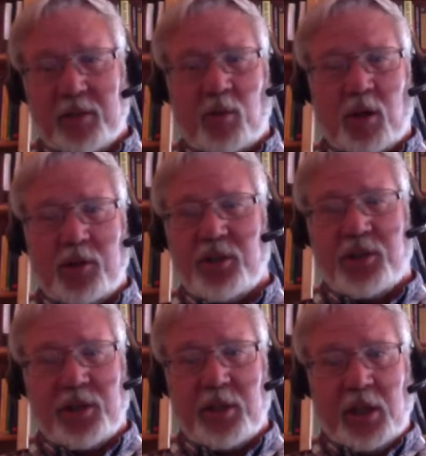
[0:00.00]

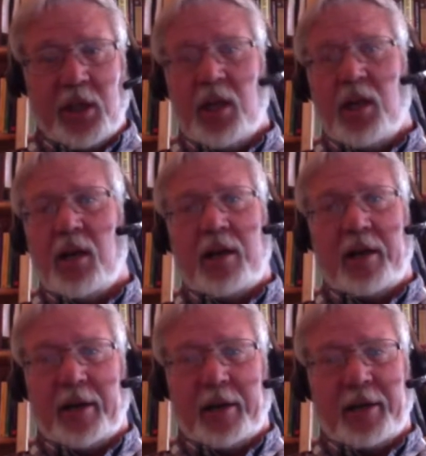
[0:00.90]
Washington, yeah.
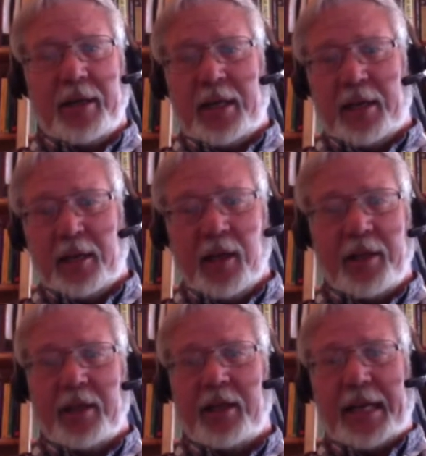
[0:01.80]
uh,
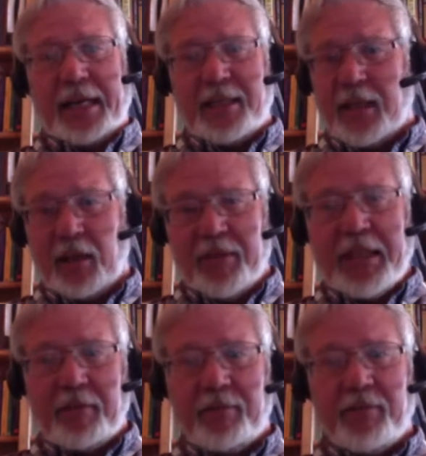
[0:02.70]
London, and Tel
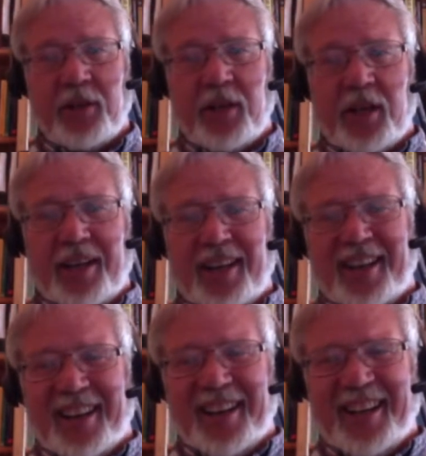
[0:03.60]
Aviv. Right.
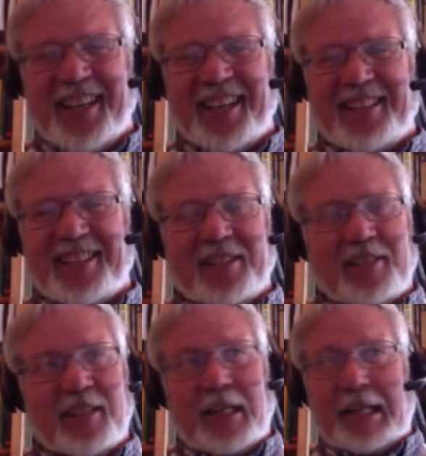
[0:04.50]
Uh, it's,
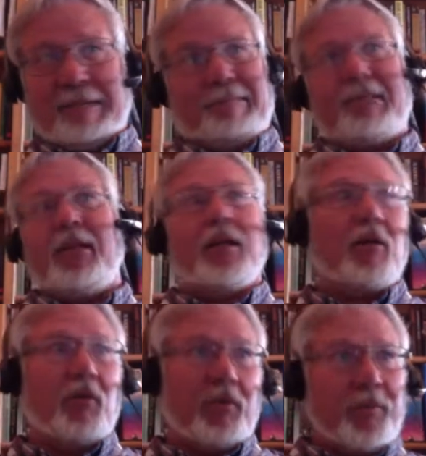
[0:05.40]
it's not, you
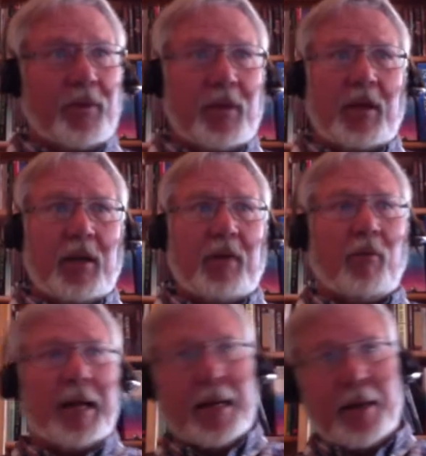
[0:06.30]
know,
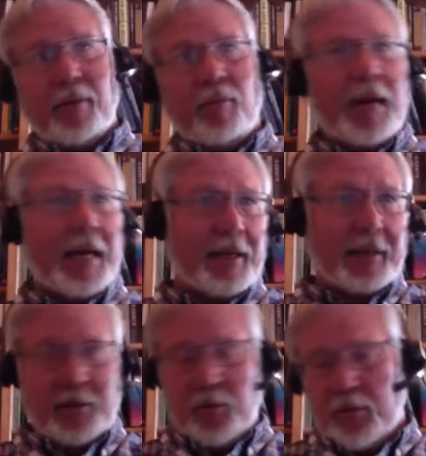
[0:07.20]
Iran, Iraq,
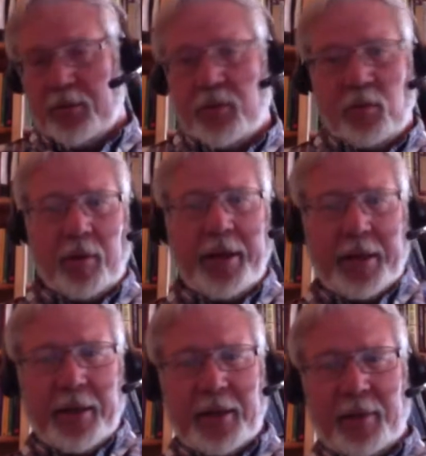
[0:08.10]
and North
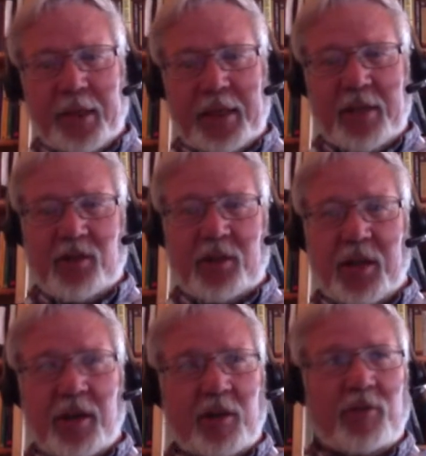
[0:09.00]
Korea. I mean, these are the
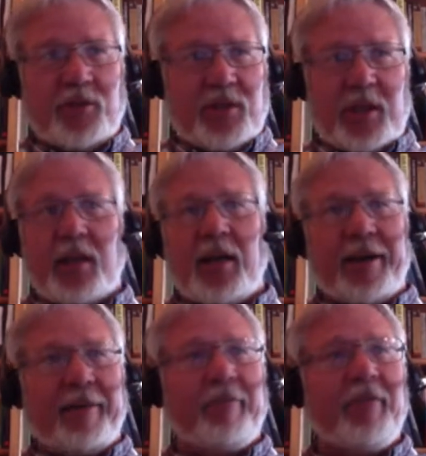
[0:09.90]
countries that didn't
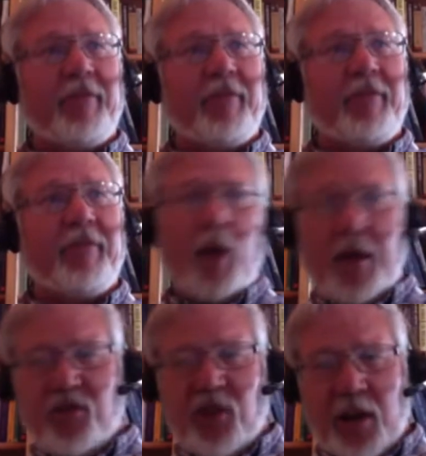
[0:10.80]
have a
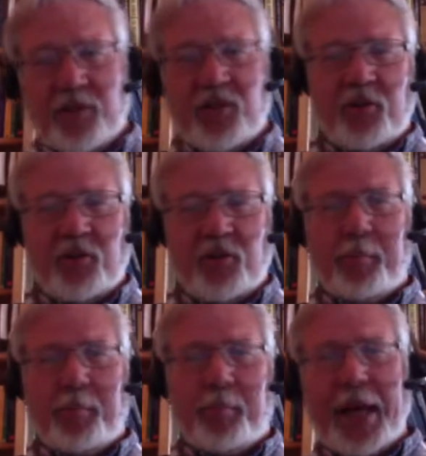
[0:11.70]
Rothschild central bank.